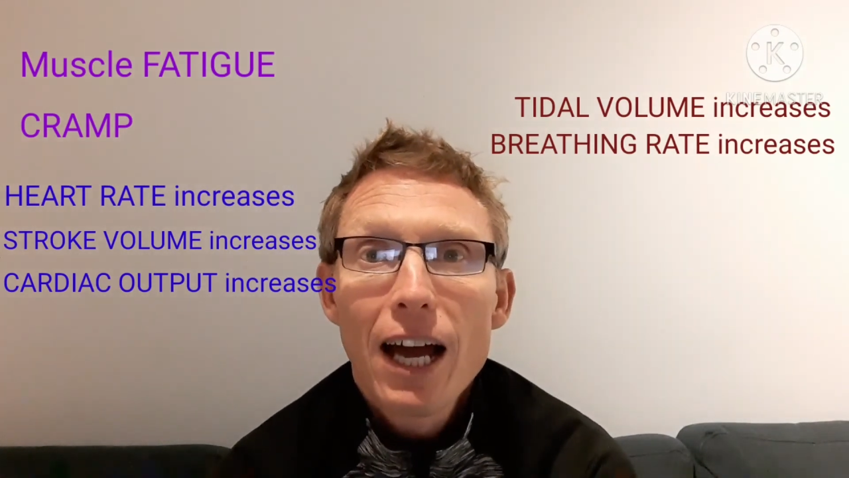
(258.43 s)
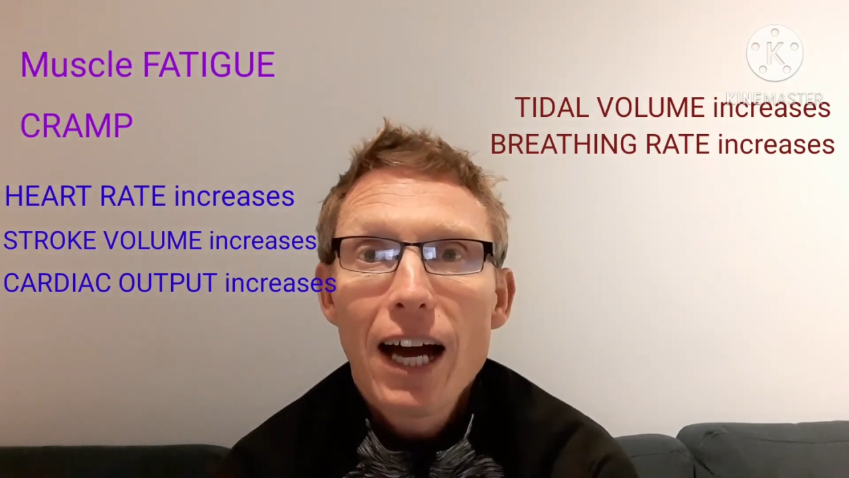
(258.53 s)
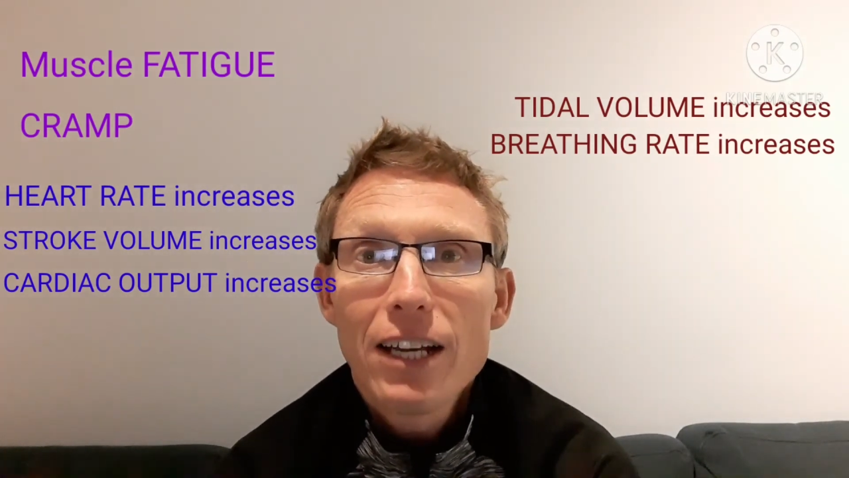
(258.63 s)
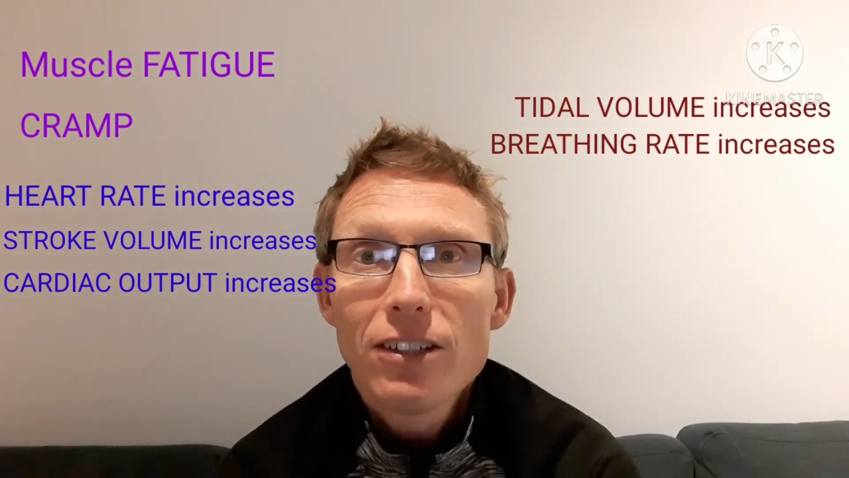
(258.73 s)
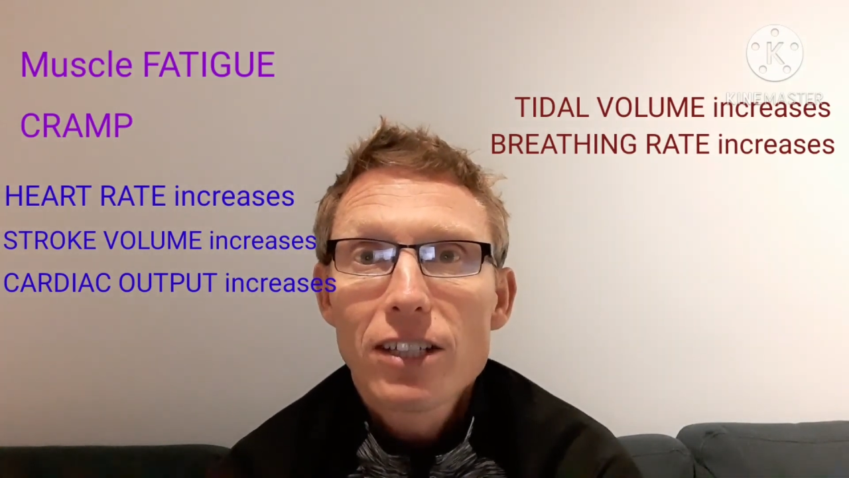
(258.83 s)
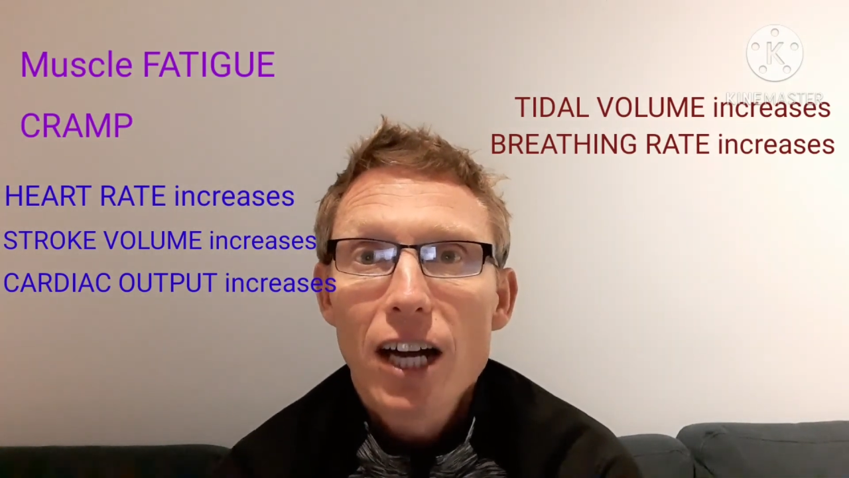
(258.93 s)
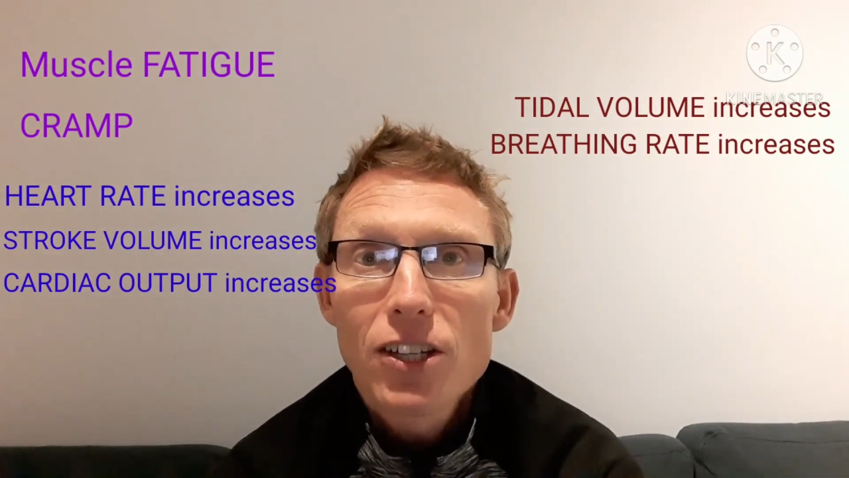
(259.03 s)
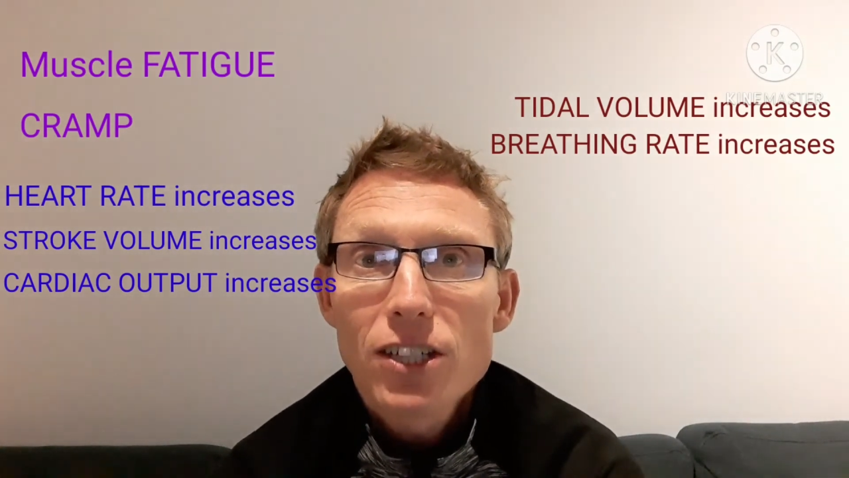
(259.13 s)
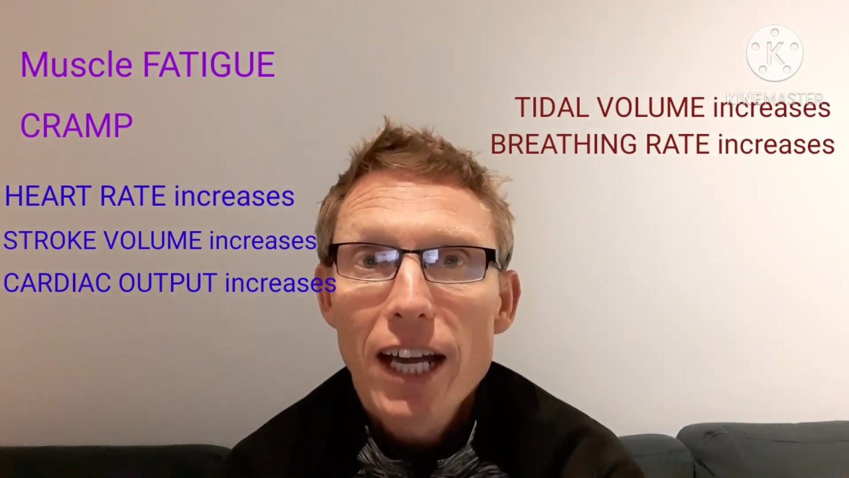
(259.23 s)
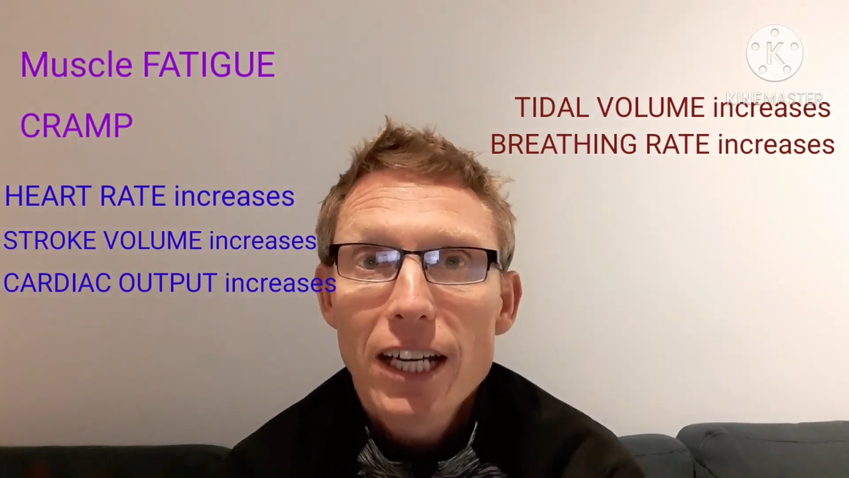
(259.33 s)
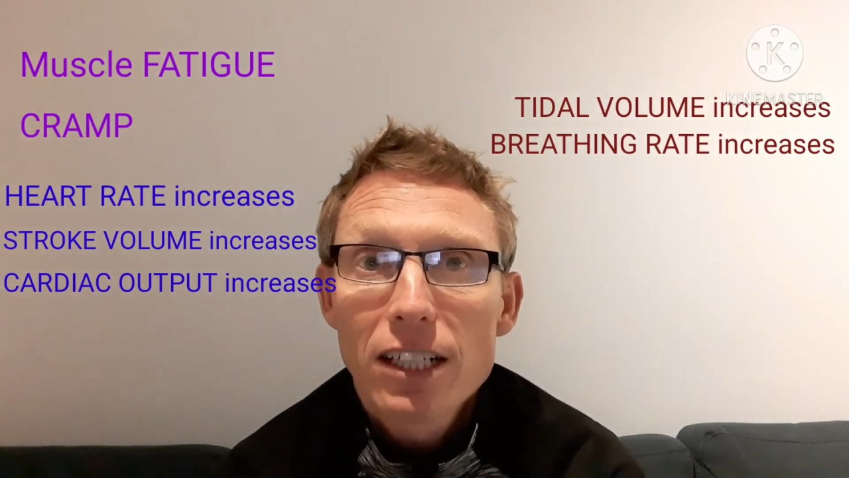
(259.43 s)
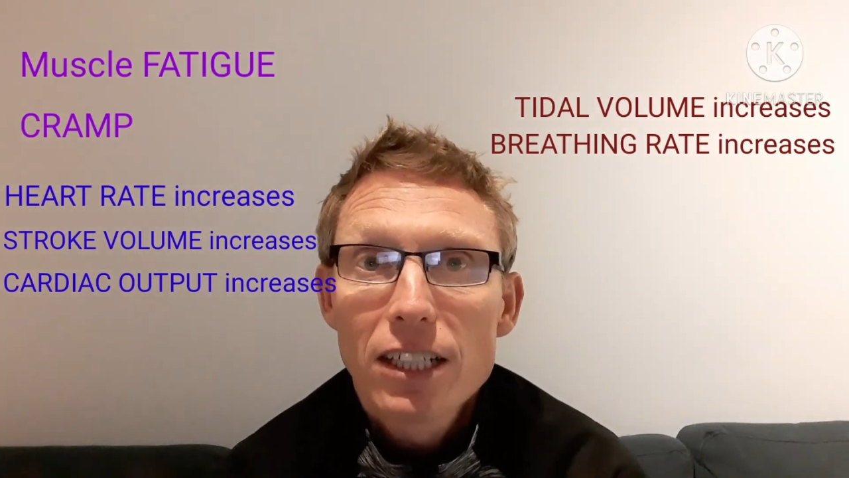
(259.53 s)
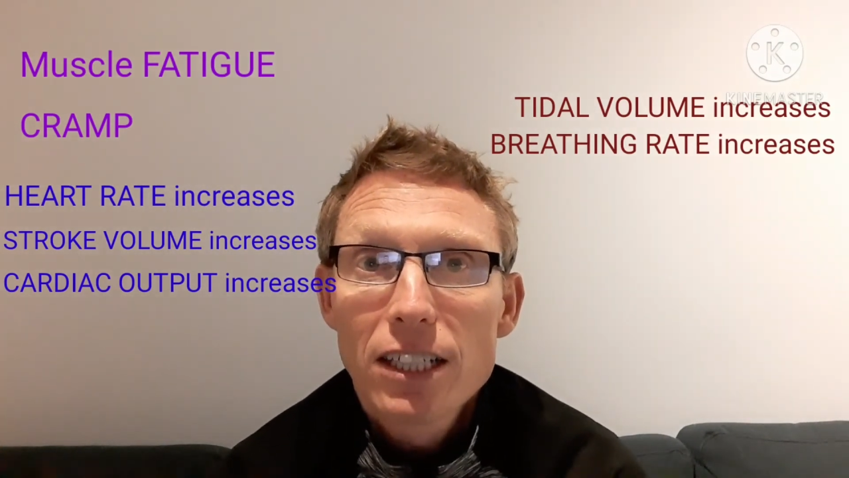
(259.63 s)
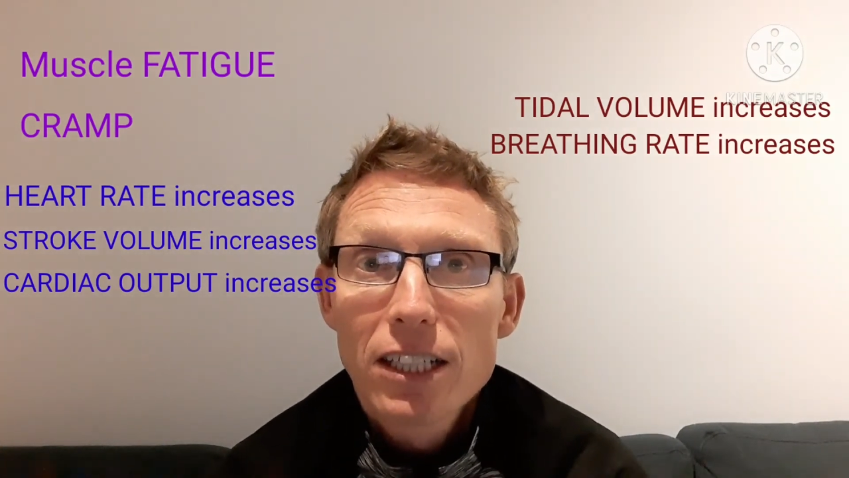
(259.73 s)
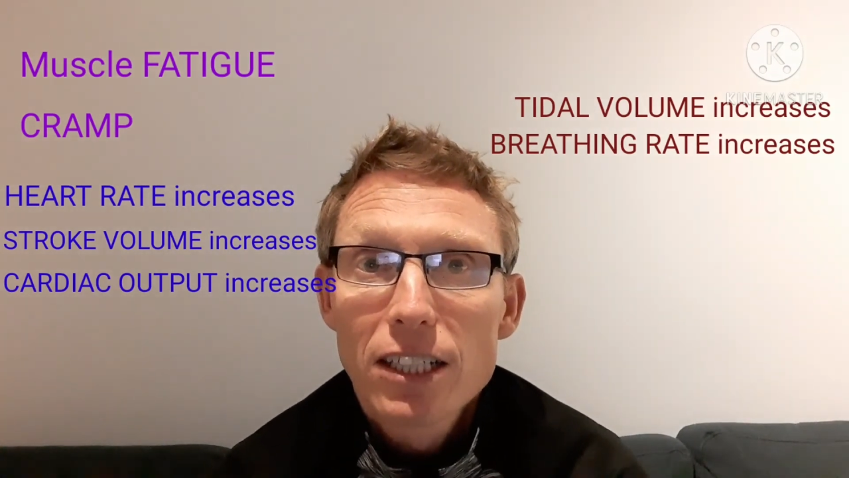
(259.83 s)
and you start to take
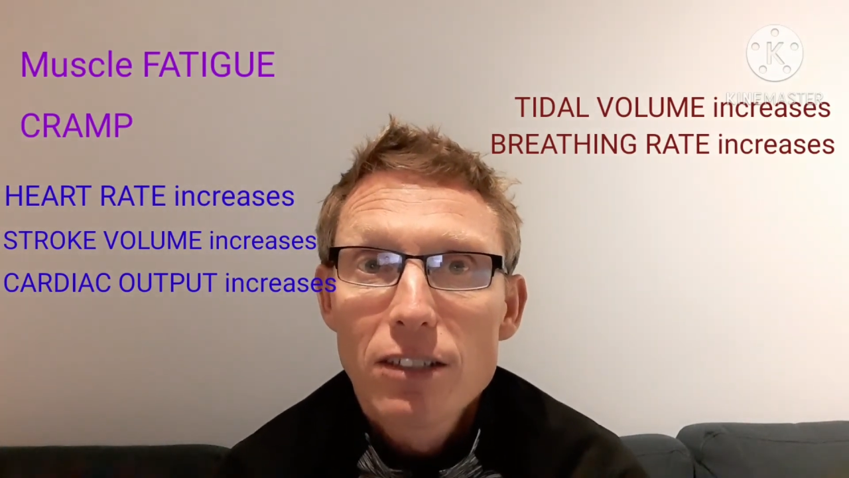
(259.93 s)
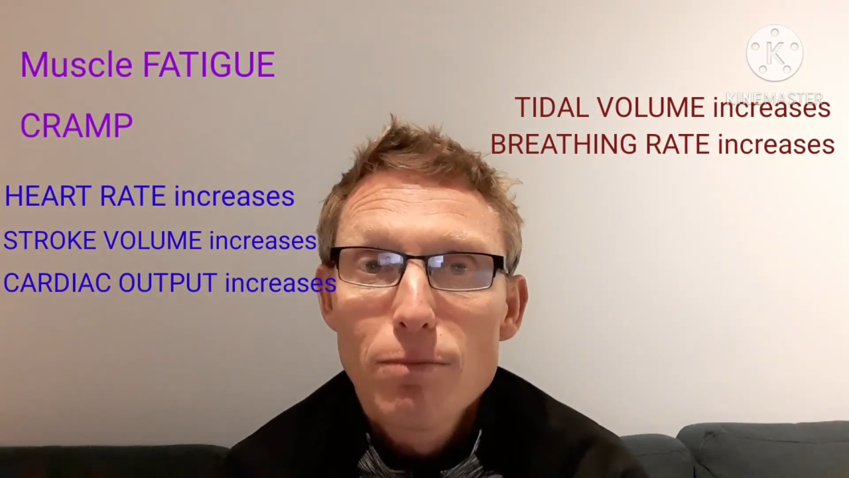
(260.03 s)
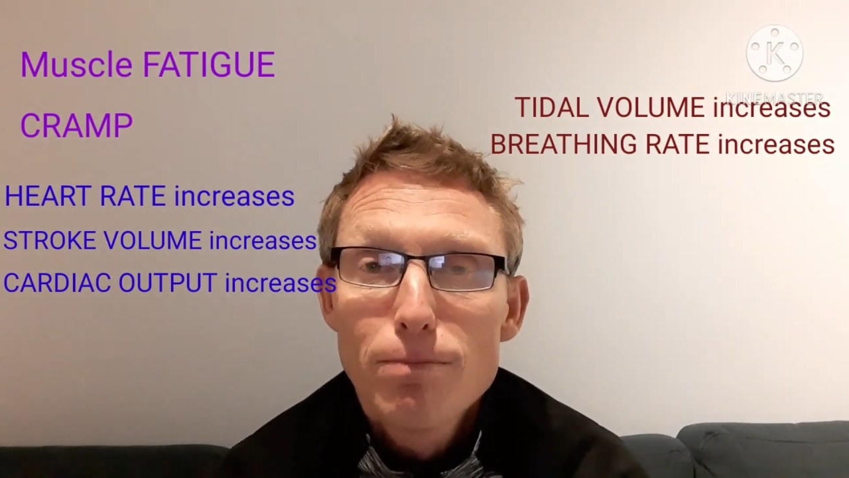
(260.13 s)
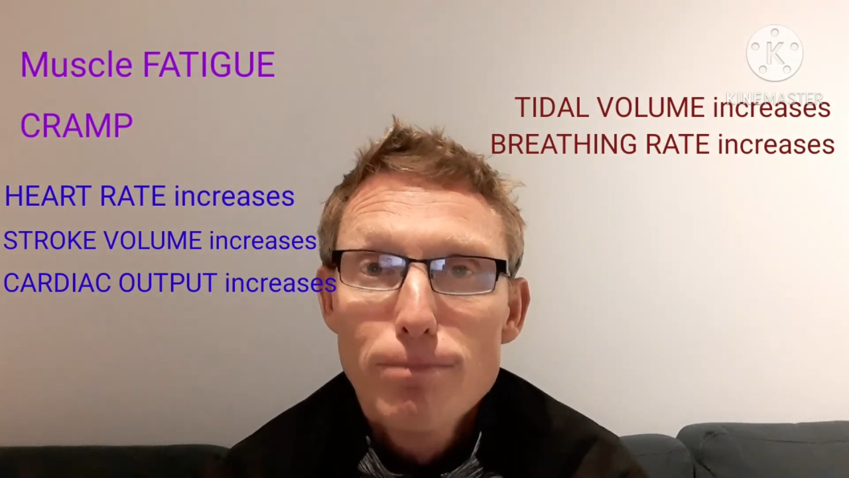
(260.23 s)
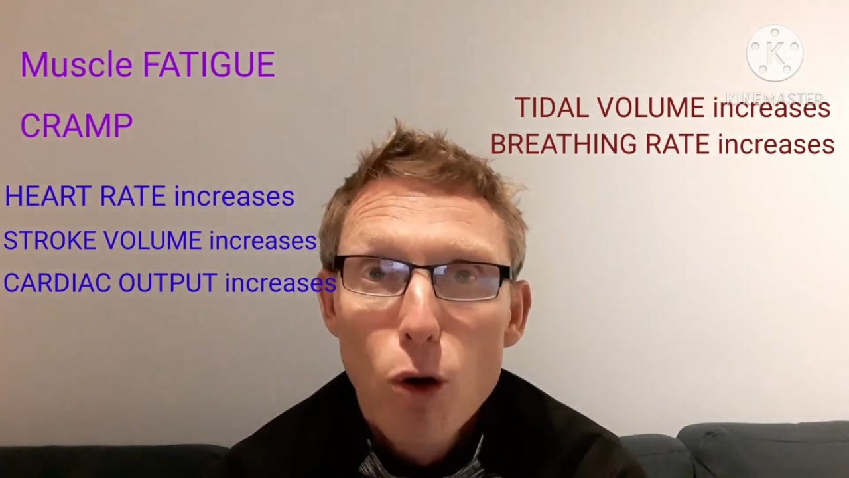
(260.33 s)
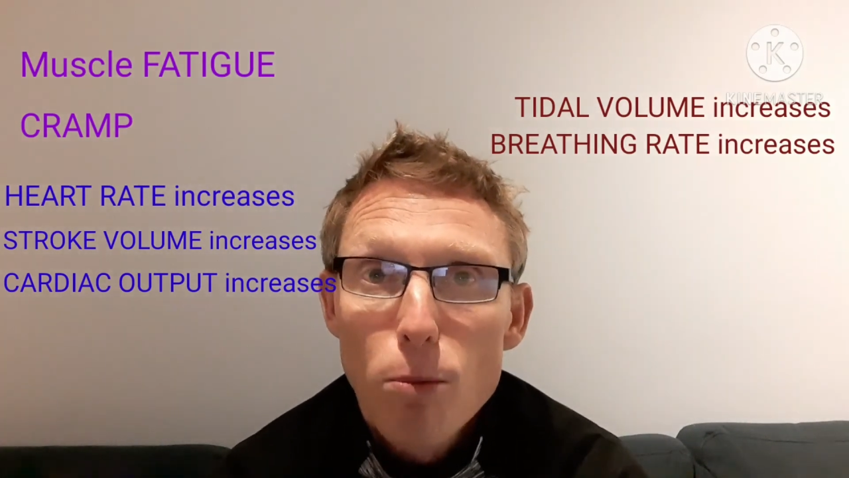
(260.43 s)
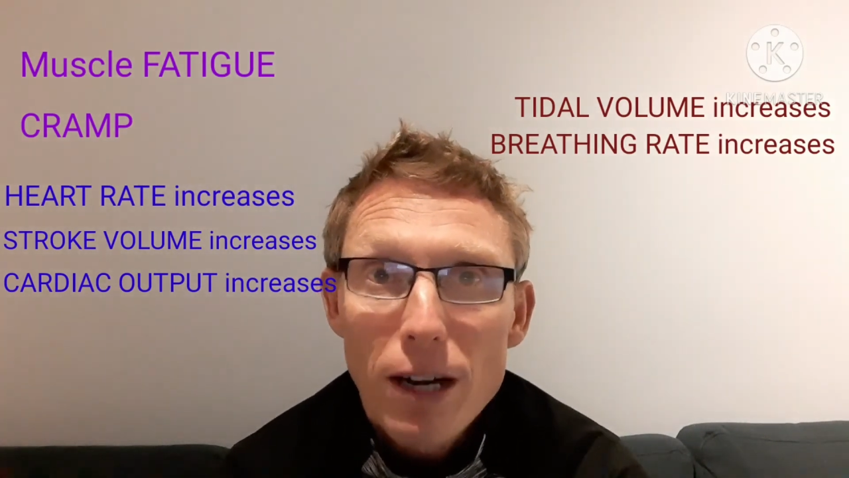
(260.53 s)
more